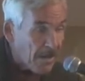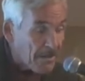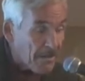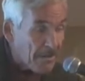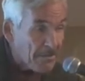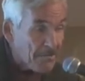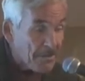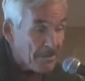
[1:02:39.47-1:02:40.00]
Uh,
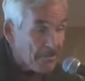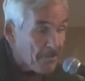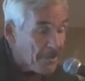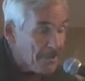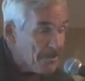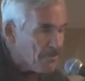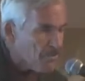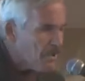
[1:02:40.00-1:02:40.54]
and the
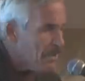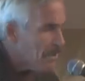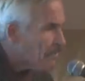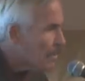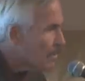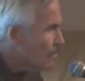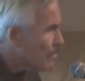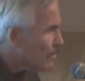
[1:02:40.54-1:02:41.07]
place where I live,
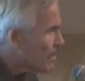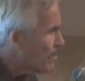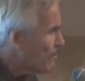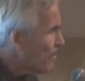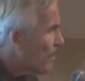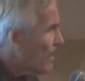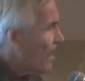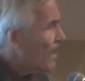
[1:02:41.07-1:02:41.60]
I don't know,
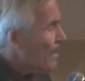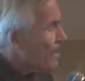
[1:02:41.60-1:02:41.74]
someone,